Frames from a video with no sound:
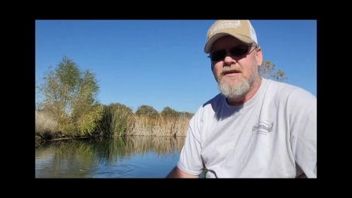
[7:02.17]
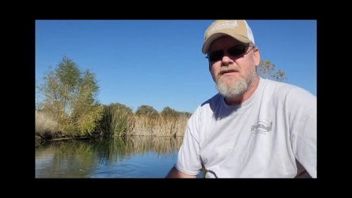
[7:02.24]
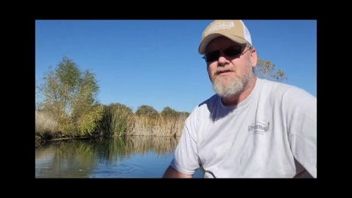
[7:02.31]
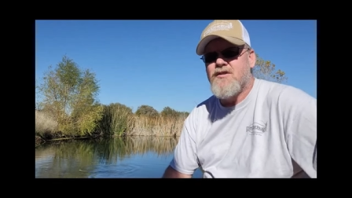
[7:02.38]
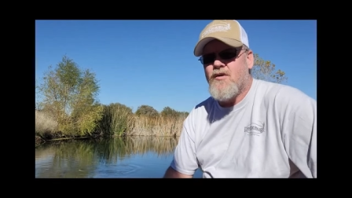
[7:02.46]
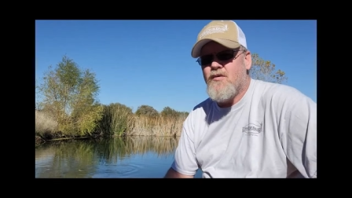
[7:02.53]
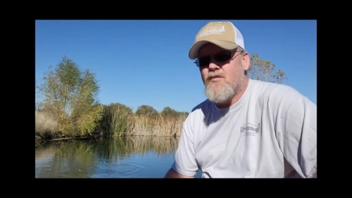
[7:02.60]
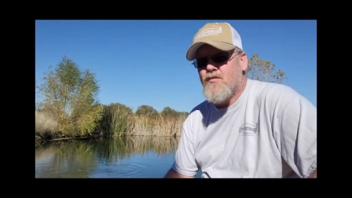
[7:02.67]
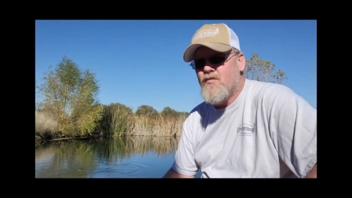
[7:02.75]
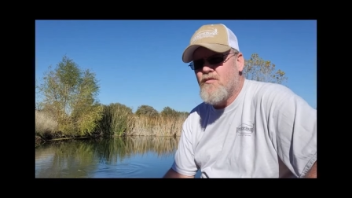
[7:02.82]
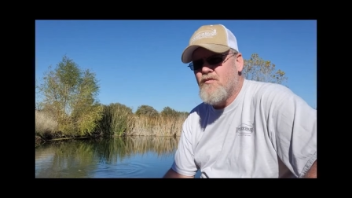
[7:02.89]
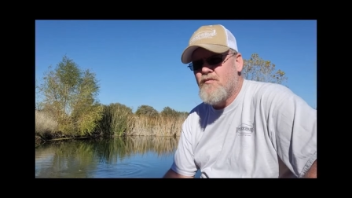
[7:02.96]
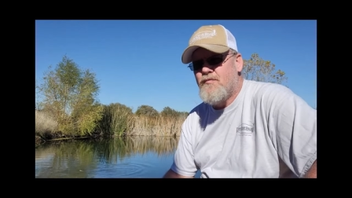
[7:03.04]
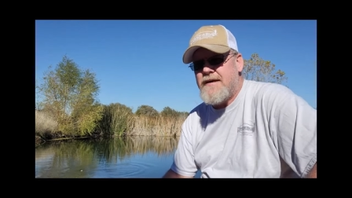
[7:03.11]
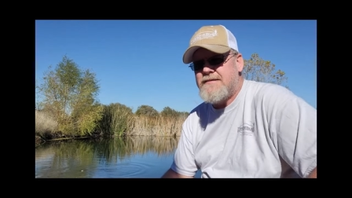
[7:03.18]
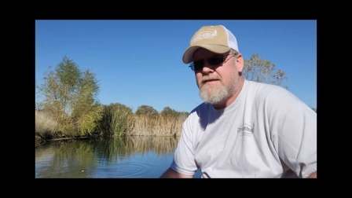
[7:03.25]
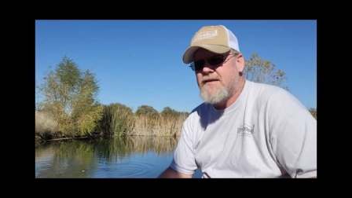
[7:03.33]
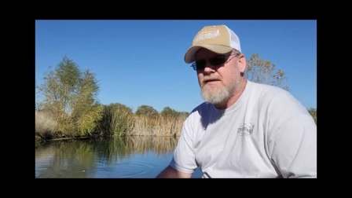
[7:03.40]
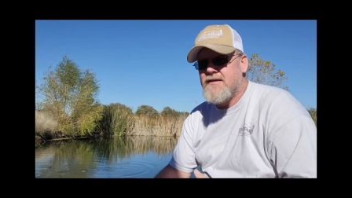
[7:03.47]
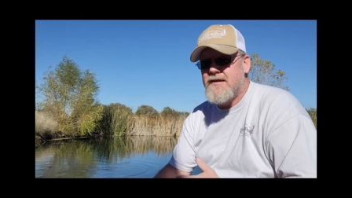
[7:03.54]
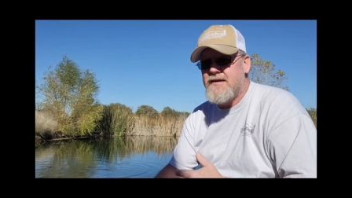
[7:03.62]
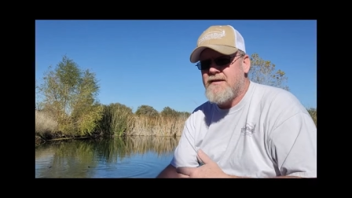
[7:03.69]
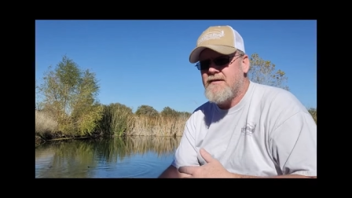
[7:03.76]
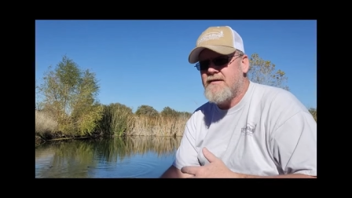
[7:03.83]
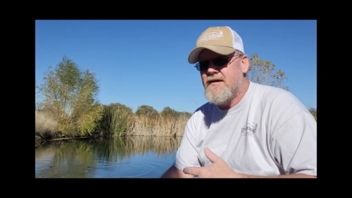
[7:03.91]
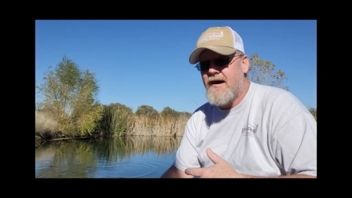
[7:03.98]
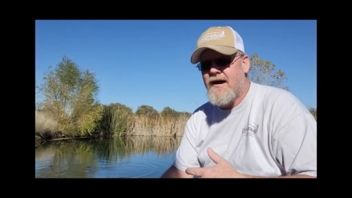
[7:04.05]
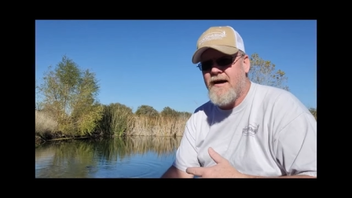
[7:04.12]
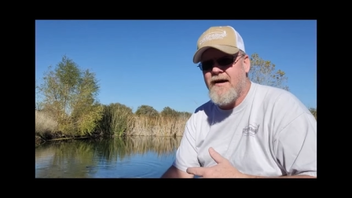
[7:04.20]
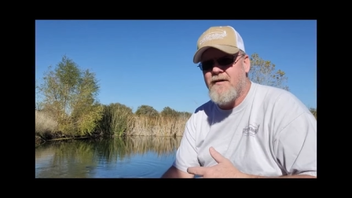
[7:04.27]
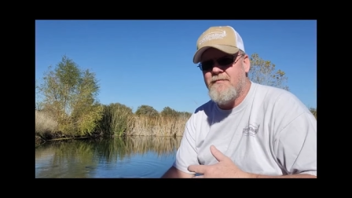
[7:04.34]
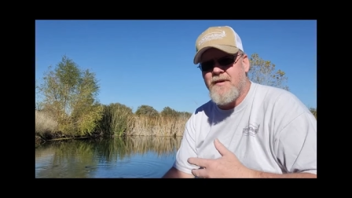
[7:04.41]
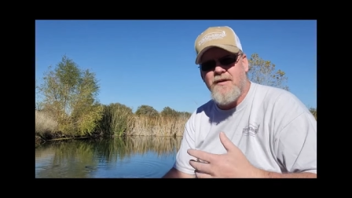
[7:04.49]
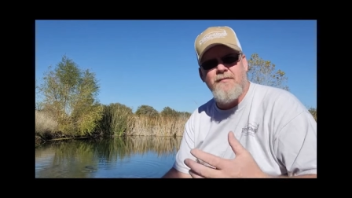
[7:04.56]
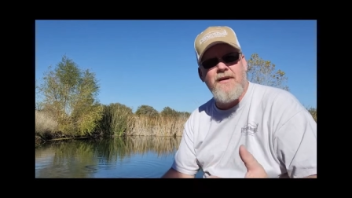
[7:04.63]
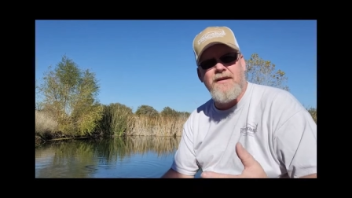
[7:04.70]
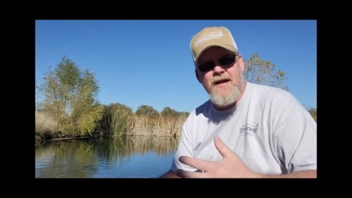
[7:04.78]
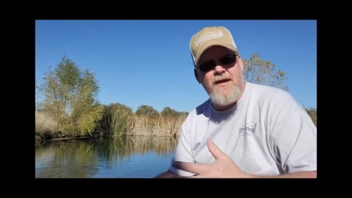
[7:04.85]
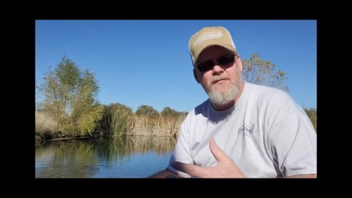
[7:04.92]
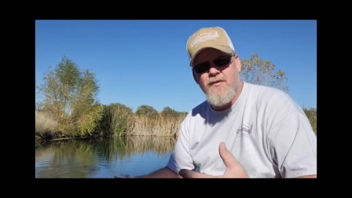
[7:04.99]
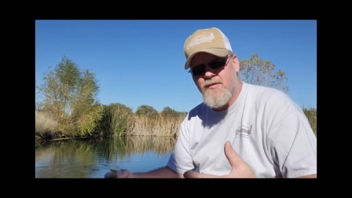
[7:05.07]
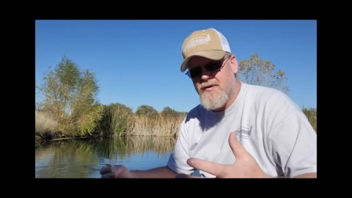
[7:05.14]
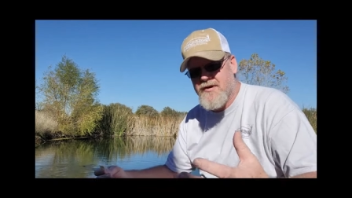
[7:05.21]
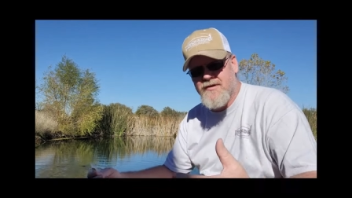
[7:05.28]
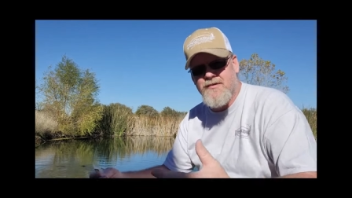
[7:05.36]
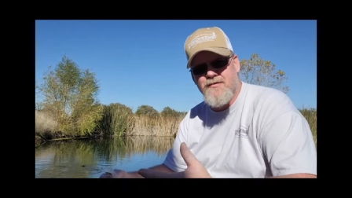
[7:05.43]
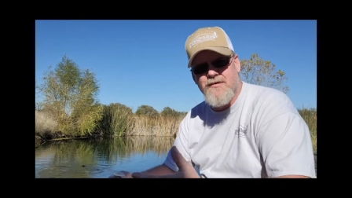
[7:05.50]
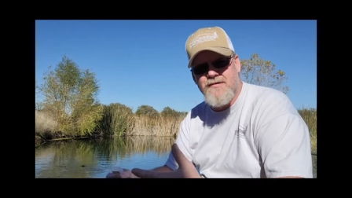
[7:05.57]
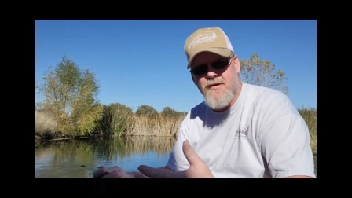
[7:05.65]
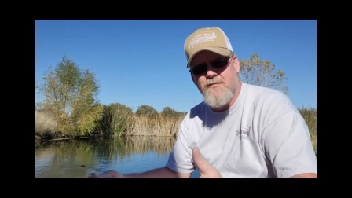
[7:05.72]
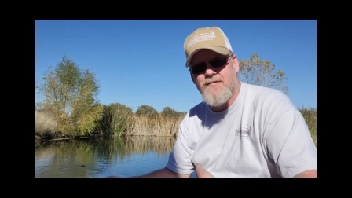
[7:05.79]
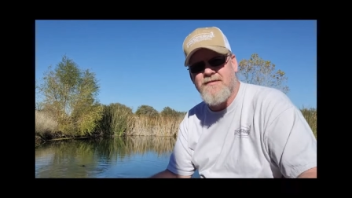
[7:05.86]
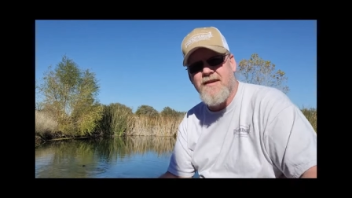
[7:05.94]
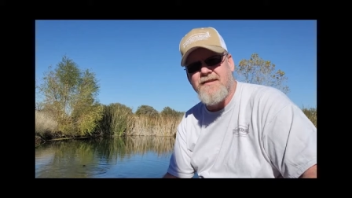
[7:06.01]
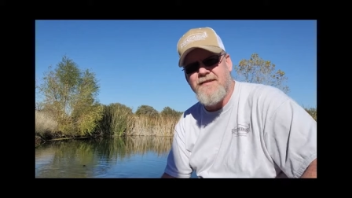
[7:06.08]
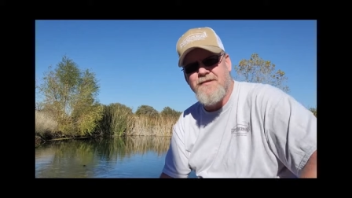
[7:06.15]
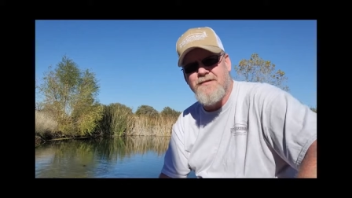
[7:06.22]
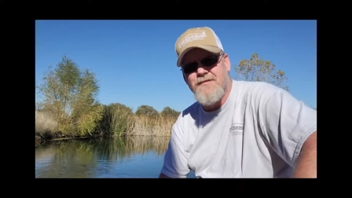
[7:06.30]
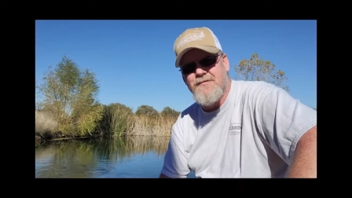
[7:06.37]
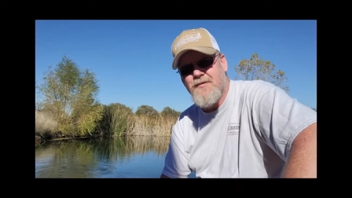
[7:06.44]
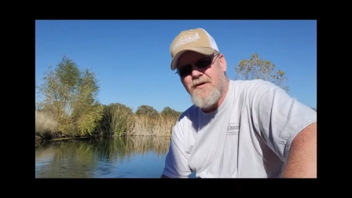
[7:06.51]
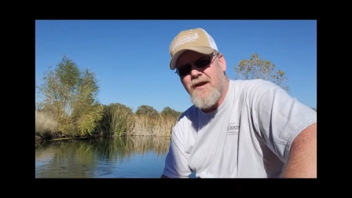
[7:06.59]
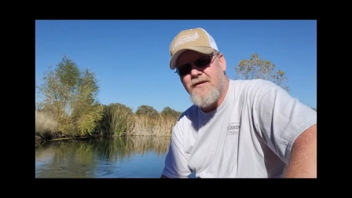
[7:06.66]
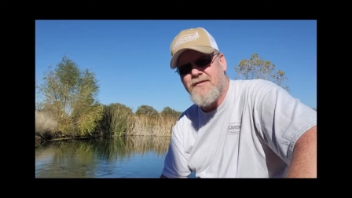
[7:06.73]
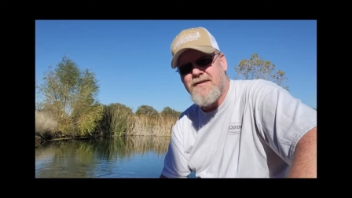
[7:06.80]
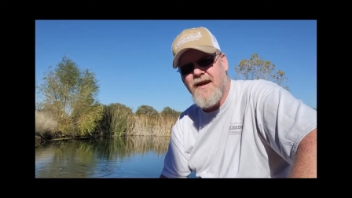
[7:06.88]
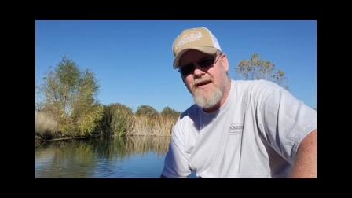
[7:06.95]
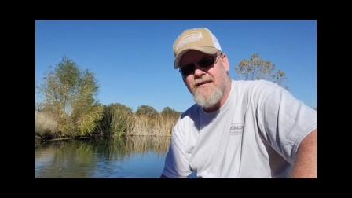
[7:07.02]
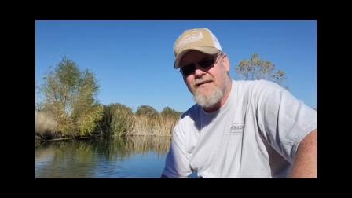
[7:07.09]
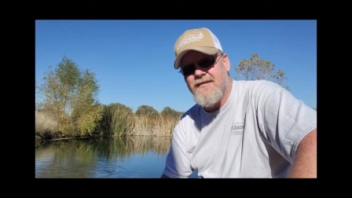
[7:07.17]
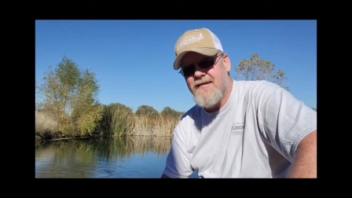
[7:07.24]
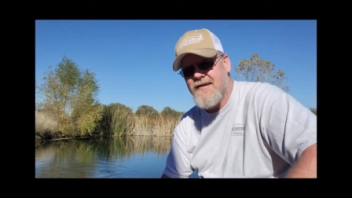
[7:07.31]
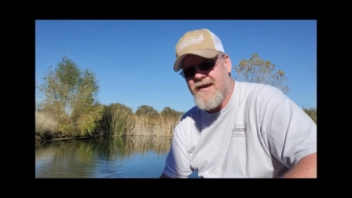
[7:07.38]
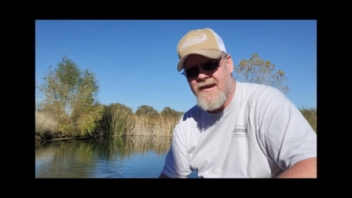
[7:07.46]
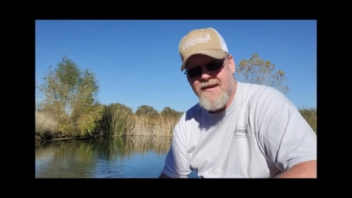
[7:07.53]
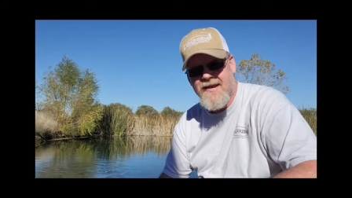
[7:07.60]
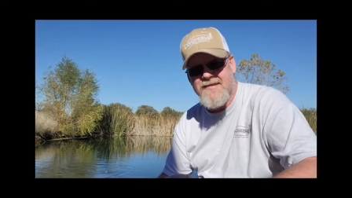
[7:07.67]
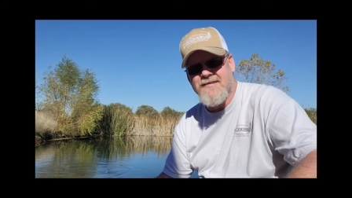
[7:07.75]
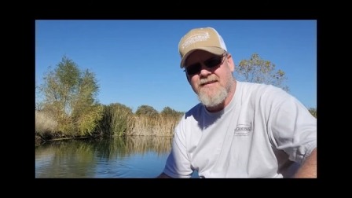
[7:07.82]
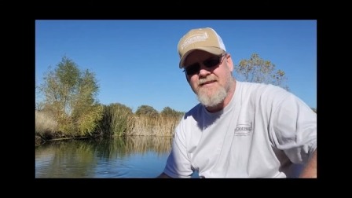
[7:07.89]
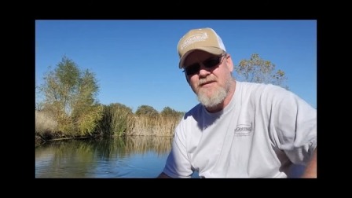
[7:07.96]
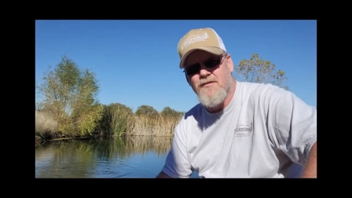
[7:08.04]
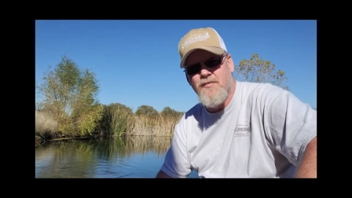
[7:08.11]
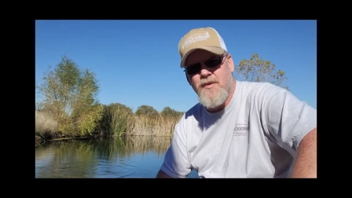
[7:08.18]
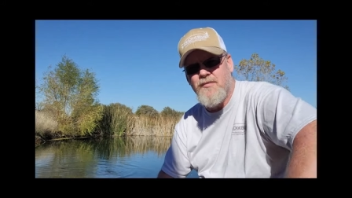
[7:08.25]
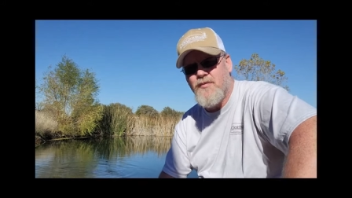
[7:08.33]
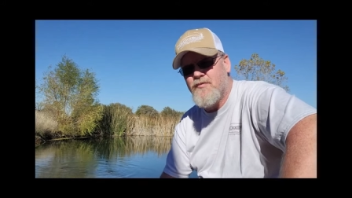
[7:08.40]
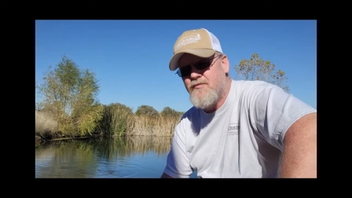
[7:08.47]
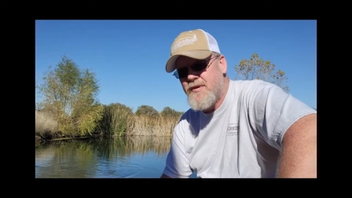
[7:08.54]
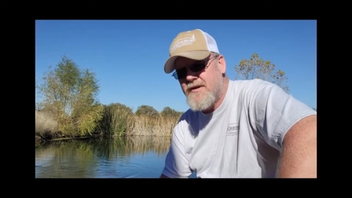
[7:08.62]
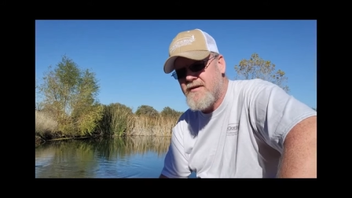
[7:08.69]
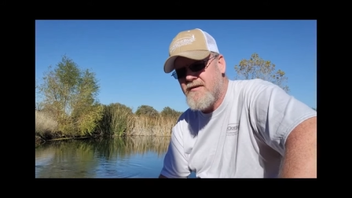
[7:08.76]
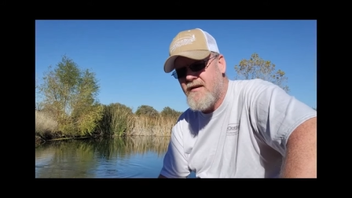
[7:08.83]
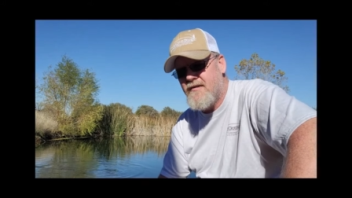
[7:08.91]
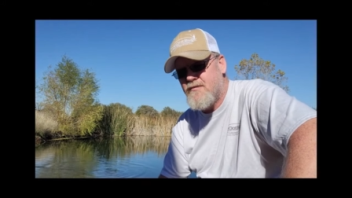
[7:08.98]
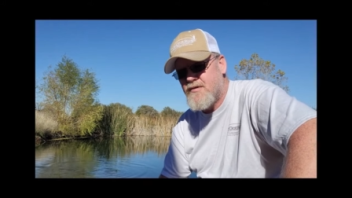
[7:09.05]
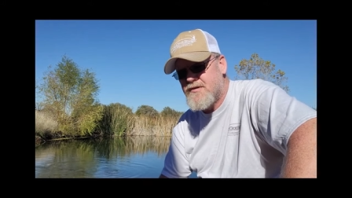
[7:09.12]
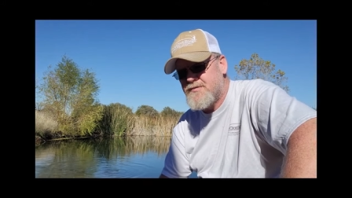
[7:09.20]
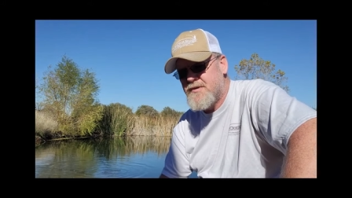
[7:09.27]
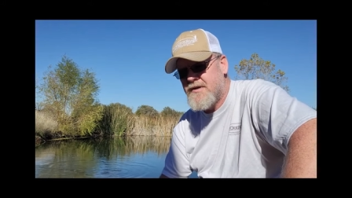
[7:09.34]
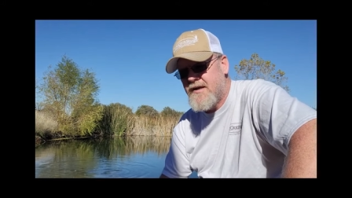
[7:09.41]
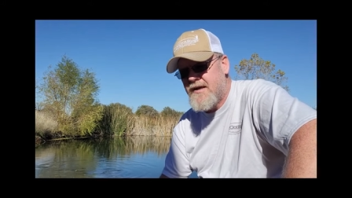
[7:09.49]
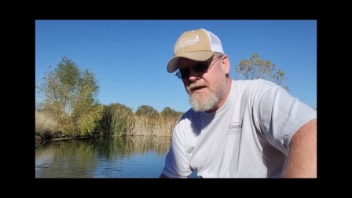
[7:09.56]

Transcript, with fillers: So basically, I, me and my dad, we were going to do this homestead deal when I retired. Kind of got sick of dealing with people being in law enforcement.